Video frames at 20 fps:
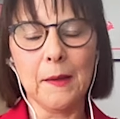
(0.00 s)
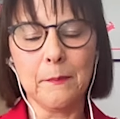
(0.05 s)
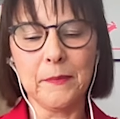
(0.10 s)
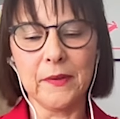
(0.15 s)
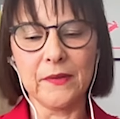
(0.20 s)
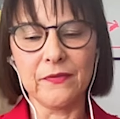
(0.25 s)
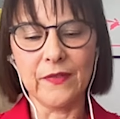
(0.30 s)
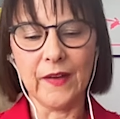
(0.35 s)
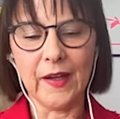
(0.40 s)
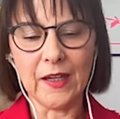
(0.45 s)

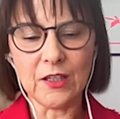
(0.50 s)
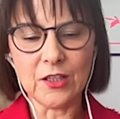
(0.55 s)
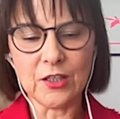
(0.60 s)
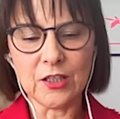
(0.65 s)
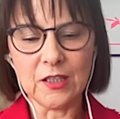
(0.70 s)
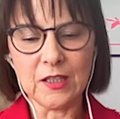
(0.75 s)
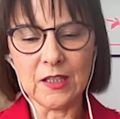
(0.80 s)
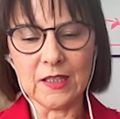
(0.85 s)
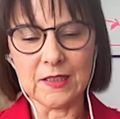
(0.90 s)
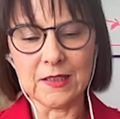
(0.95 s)

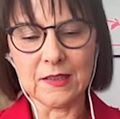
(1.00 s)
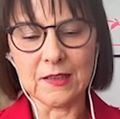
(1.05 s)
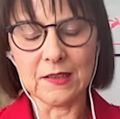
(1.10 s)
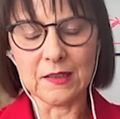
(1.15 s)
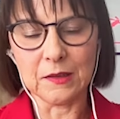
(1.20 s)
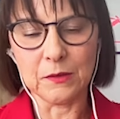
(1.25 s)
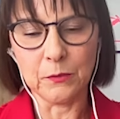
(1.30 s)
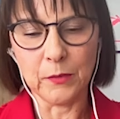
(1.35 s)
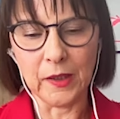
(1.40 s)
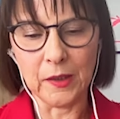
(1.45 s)
Perfectionist,
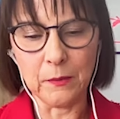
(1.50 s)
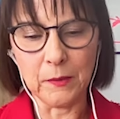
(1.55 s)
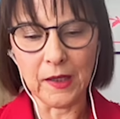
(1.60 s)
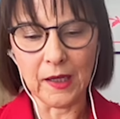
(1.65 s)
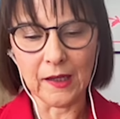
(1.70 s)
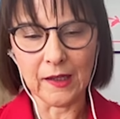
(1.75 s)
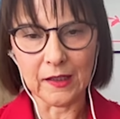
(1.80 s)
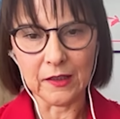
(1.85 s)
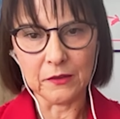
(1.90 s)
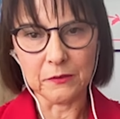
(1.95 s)
when we
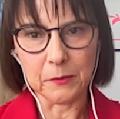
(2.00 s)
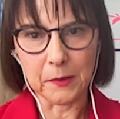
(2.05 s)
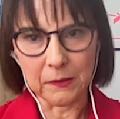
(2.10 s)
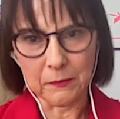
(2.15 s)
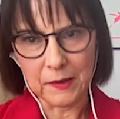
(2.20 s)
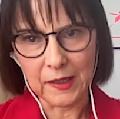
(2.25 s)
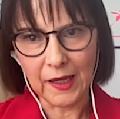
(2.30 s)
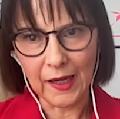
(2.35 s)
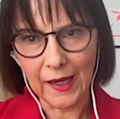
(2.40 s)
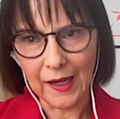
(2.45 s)

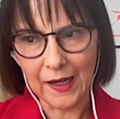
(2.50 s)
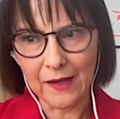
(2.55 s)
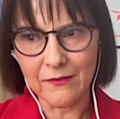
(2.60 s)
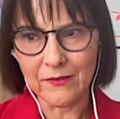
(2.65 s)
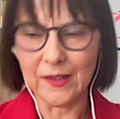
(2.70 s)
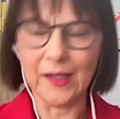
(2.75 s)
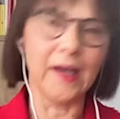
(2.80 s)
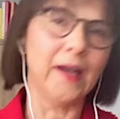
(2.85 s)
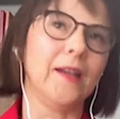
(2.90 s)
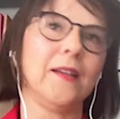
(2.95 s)

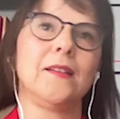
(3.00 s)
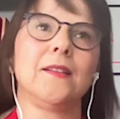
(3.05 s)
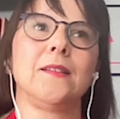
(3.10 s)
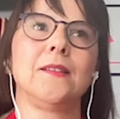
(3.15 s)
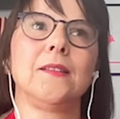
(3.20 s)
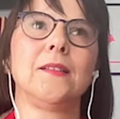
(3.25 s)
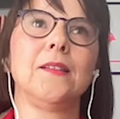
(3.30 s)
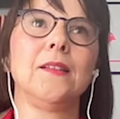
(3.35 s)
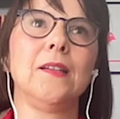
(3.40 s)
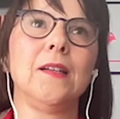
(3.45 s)
have that
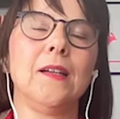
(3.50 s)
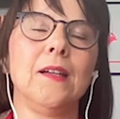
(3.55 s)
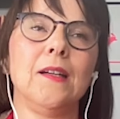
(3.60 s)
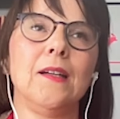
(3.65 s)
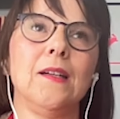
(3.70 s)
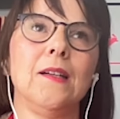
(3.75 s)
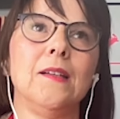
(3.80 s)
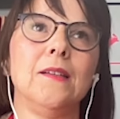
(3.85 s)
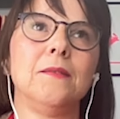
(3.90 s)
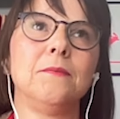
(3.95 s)

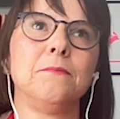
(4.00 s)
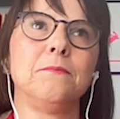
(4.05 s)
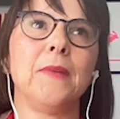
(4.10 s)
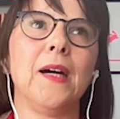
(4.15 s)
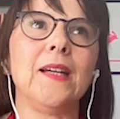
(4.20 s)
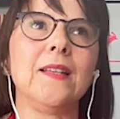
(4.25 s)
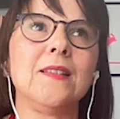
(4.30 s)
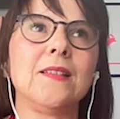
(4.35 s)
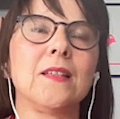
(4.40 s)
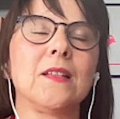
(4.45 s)

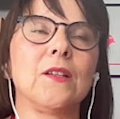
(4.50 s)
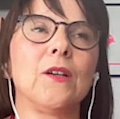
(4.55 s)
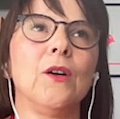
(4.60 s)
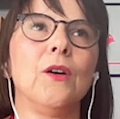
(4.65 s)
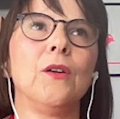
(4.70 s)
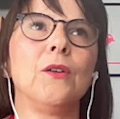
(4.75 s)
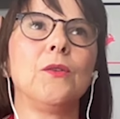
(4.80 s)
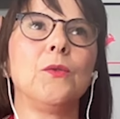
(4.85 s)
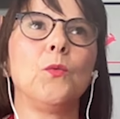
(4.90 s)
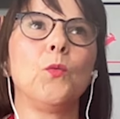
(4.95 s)
mindset
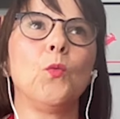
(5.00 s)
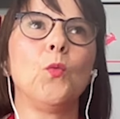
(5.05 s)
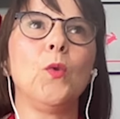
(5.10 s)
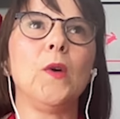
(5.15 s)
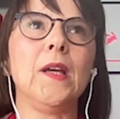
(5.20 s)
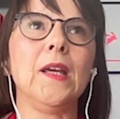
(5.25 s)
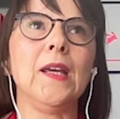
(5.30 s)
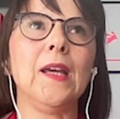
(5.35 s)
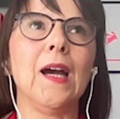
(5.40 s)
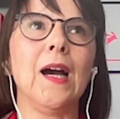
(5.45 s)
on,
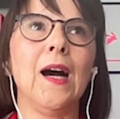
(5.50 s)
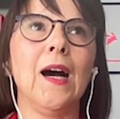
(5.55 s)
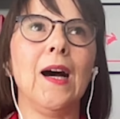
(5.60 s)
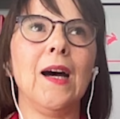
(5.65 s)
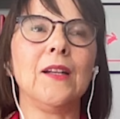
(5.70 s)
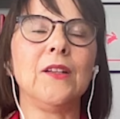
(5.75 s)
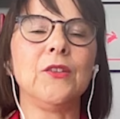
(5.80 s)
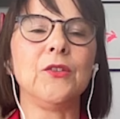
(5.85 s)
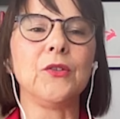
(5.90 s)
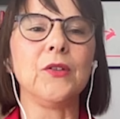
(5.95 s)
we
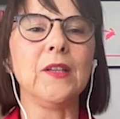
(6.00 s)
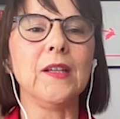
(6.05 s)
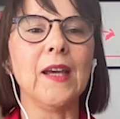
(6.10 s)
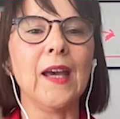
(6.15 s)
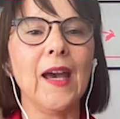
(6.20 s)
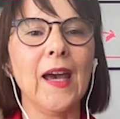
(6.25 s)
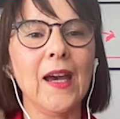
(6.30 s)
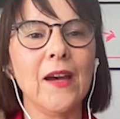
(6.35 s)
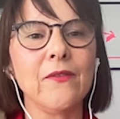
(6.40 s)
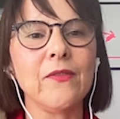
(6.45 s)
are doing
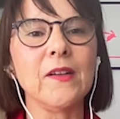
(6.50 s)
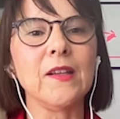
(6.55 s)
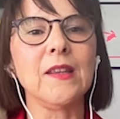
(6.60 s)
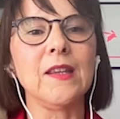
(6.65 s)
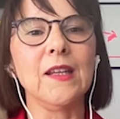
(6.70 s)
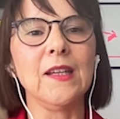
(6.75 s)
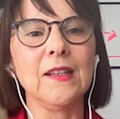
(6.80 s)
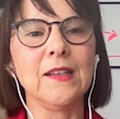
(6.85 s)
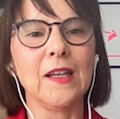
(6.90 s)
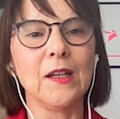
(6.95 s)

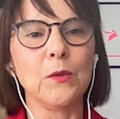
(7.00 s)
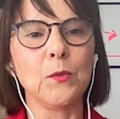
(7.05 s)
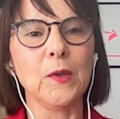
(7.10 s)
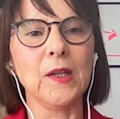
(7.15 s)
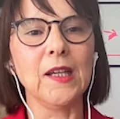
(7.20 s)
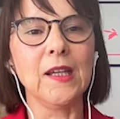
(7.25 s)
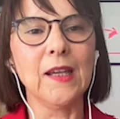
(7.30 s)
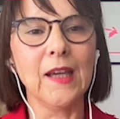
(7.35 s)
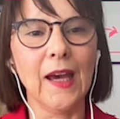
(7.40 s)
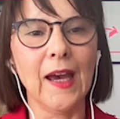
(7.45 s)
everything that
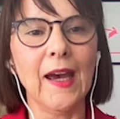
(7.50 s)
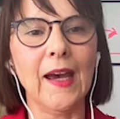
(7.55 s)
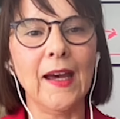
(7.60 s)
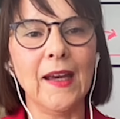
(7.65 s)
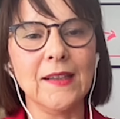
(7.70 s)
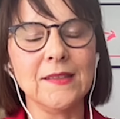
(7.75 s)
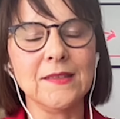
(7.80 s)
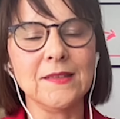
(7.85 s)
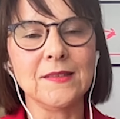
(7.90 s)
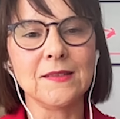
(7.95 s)
we
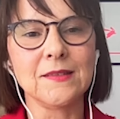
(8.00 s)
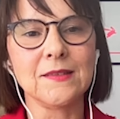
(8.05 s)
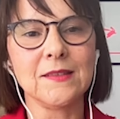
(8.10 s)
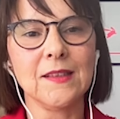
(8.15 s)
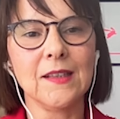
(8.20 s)
can